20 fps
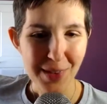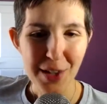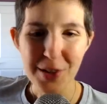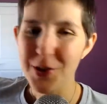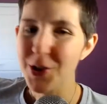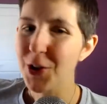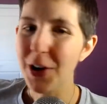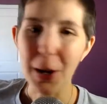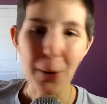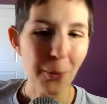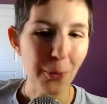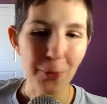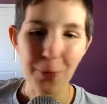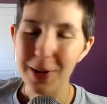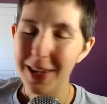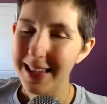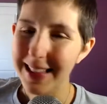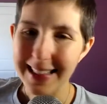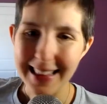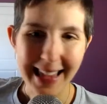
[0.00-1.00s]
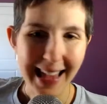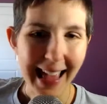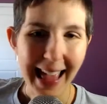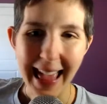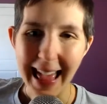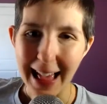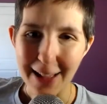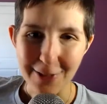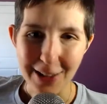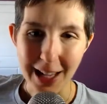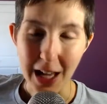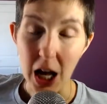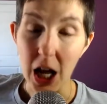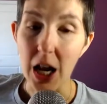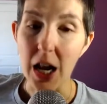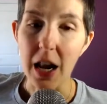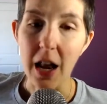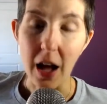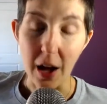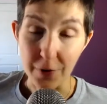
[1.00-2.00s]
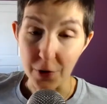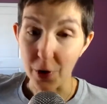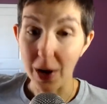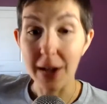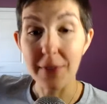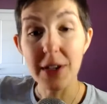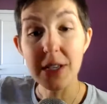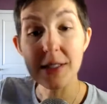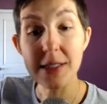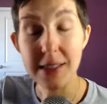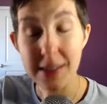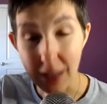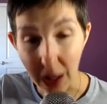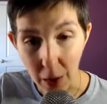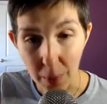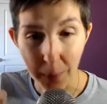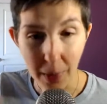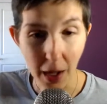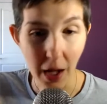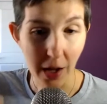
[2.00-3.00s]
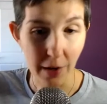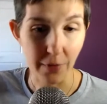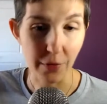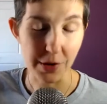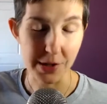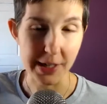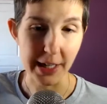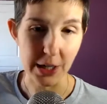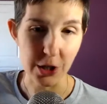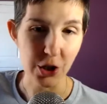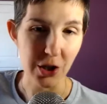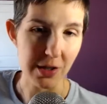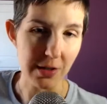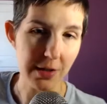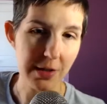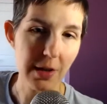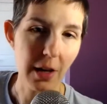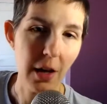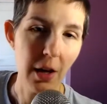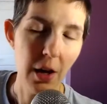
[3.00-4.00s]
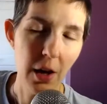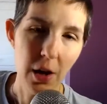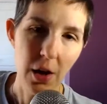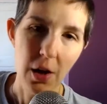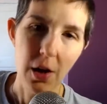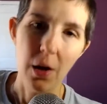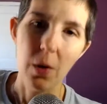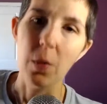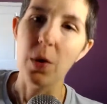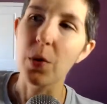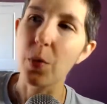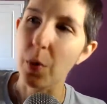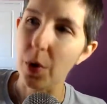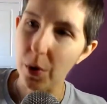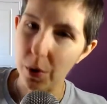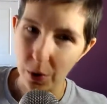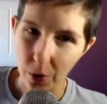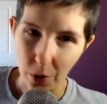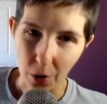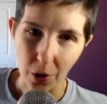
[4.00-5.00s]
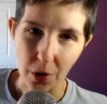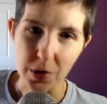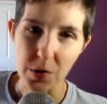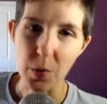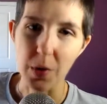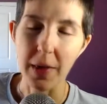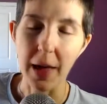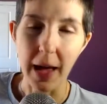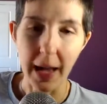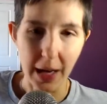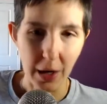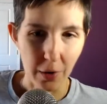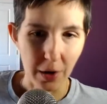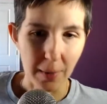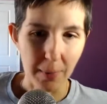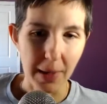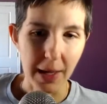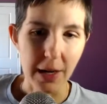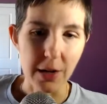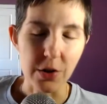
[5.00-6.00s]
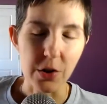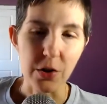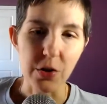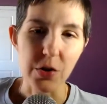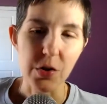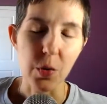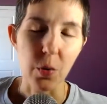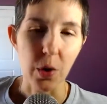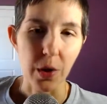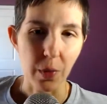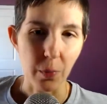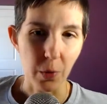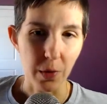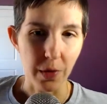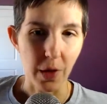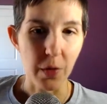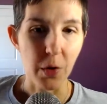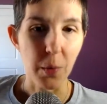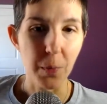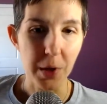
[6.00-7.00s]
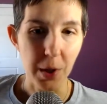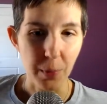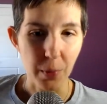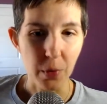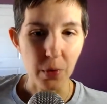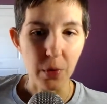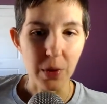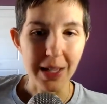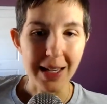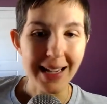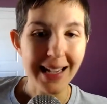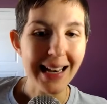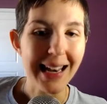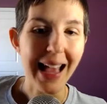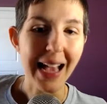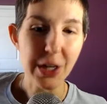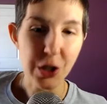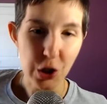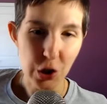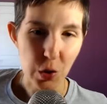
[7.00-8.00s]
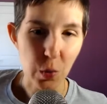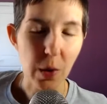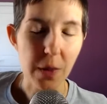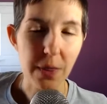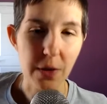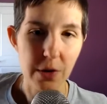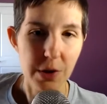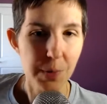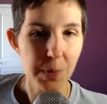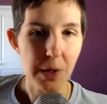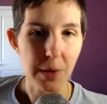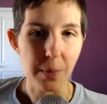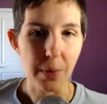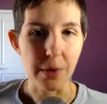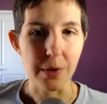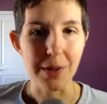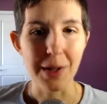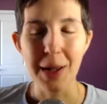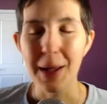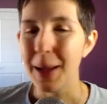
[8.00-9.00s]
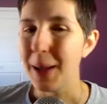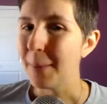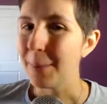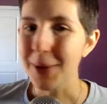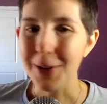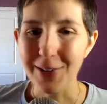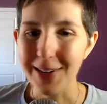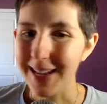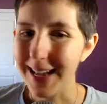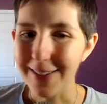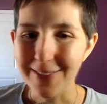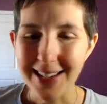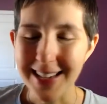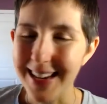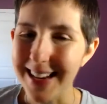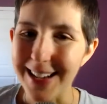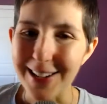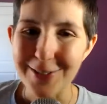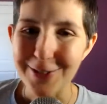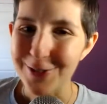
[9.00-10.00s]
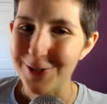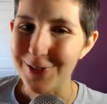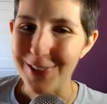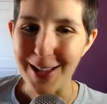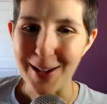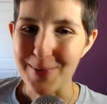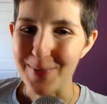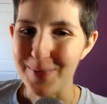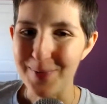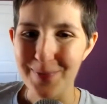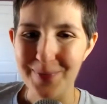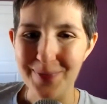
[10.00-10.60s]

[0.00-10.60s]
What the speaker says: So you're not really having enough. You're having some conversations with recruiters, with hiring managers, with other people who can connect you with those people, but you're not having enough of them.